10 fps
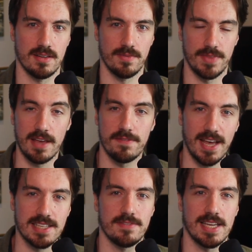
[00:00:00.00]
They
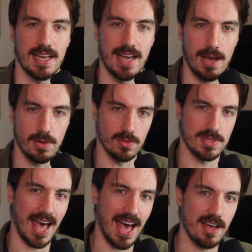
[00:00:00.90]
effectively allow you to
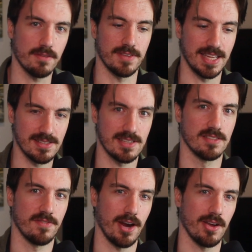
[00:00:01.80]
have instance
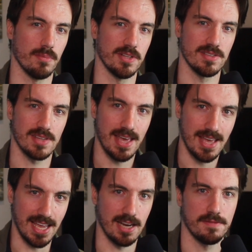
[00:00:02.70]
variables
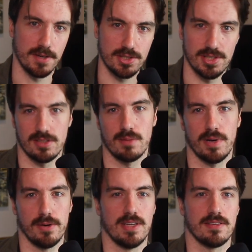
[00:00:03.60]
in a functional
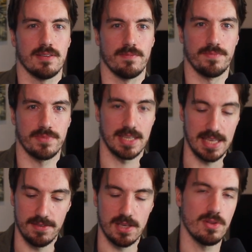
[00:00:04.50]
component,
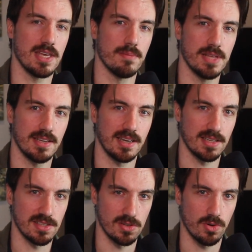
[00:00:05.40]
giving you the ability to
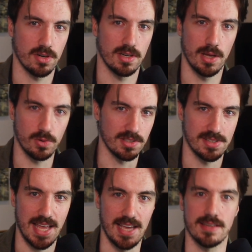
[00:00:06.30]
store a local
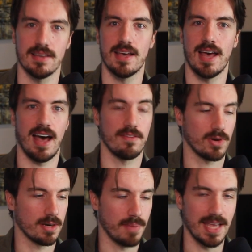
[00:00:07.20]
state, have what
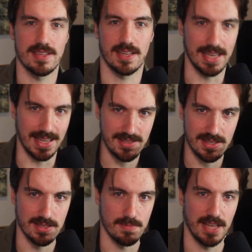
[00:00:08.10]
are basically
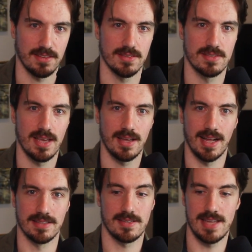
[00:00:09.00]
instance methods,
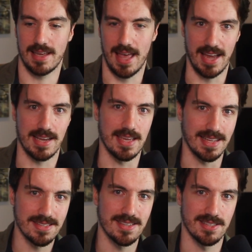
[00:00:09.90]
and stick any
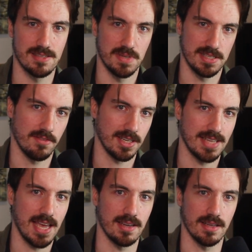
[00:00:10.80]
instance-specific
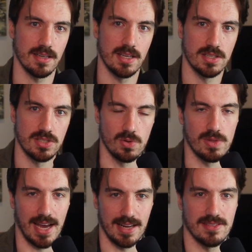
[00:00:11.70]
data to
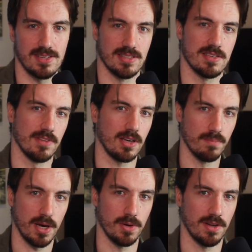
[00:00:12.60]
that instance of the
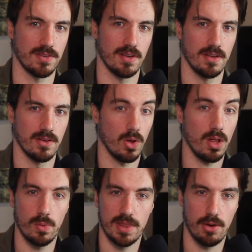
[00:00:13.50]
component, all
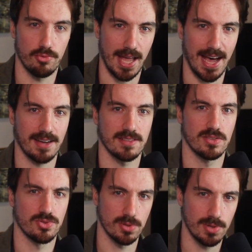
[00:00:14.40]
without React
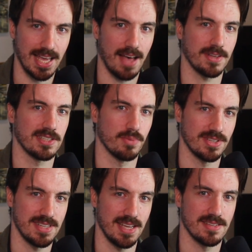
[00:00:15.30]
truly having to
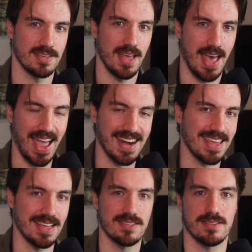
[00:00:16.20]
persist any
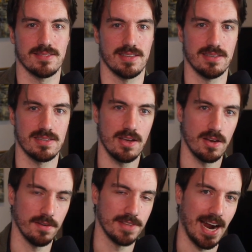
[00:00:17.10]
instances
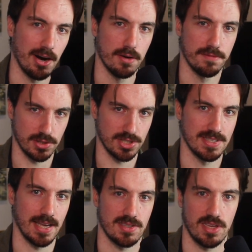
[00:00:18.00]
of the arrow function's
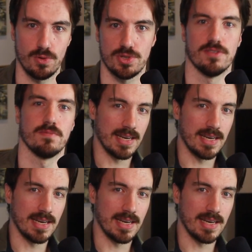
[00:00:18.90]
execution.